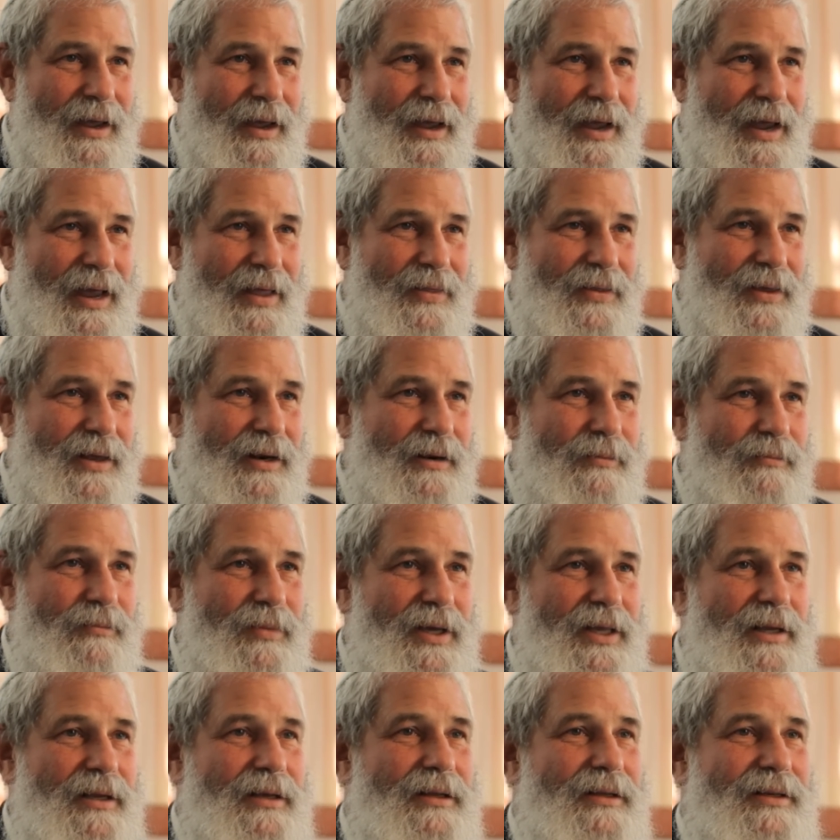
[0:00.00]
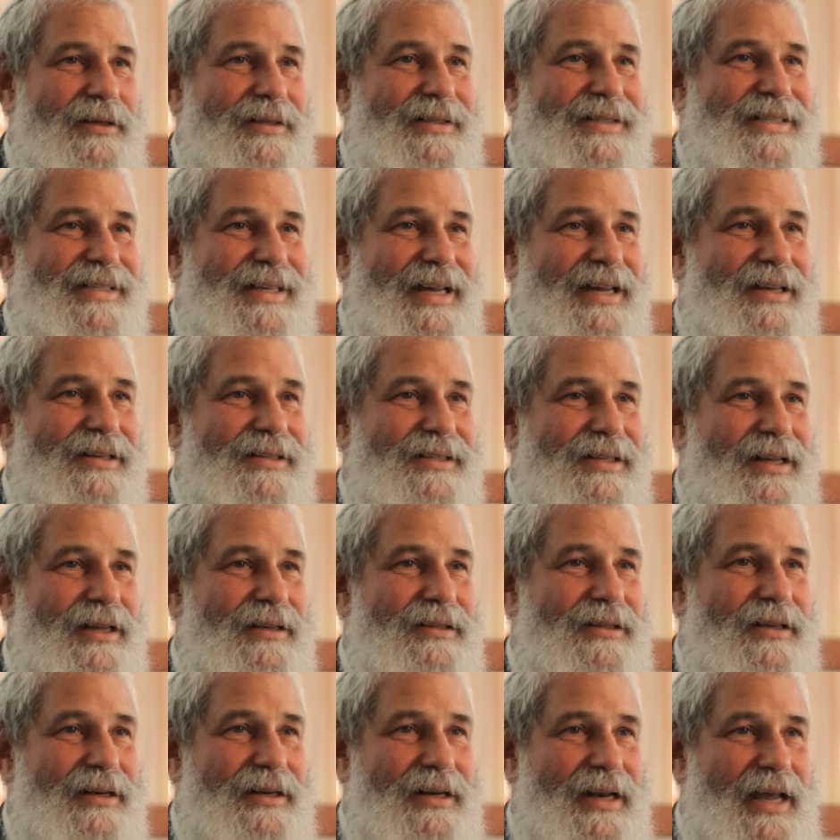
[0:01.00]
And then immediately it says
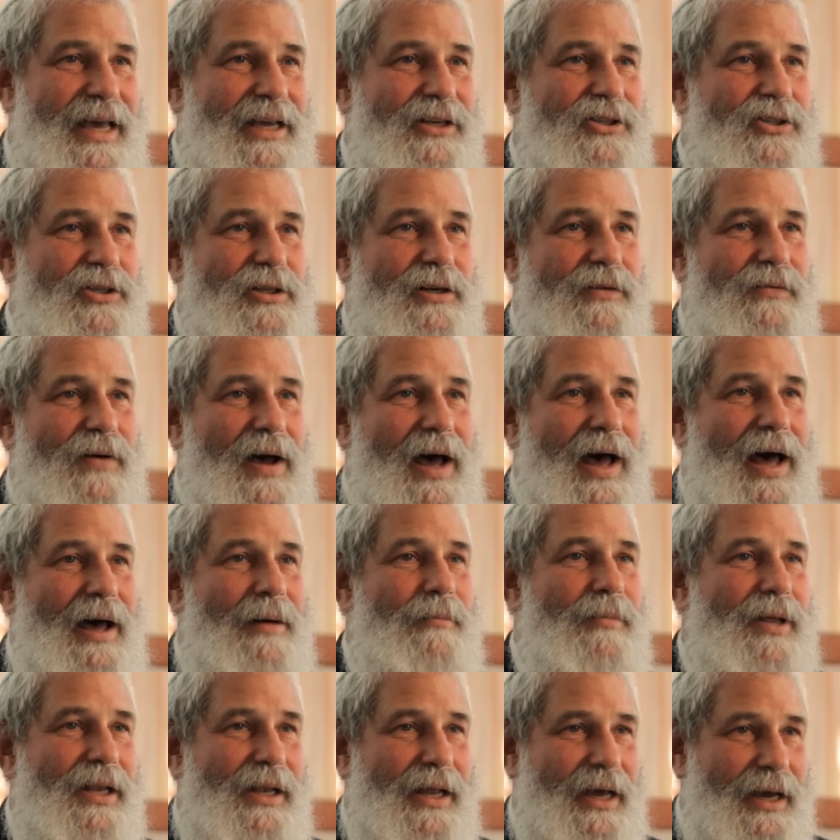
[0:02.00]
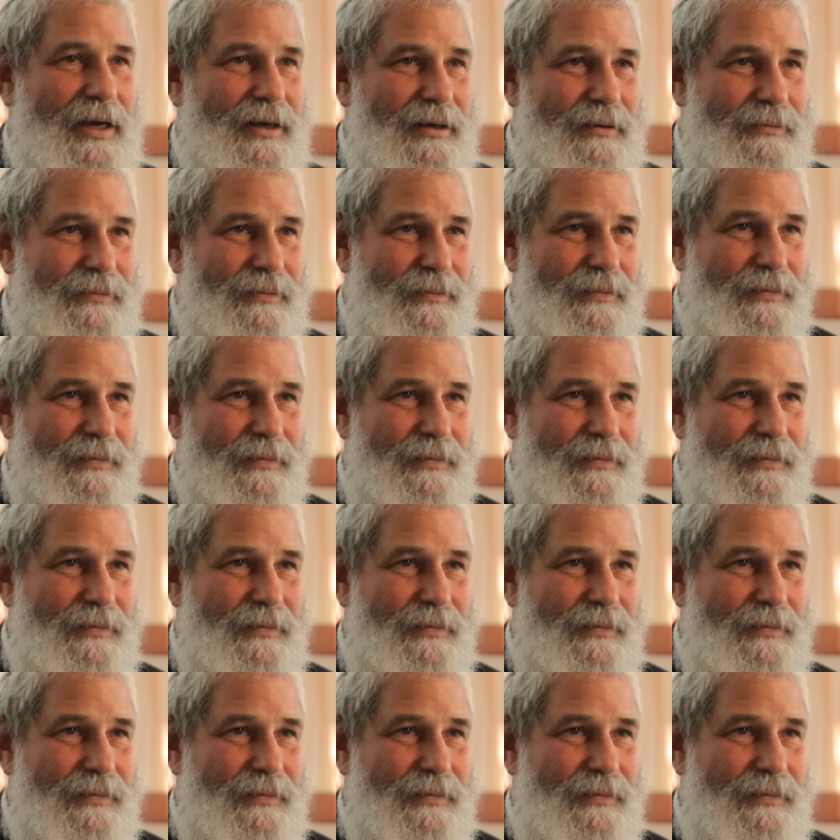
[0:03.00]
that the nation of Amalek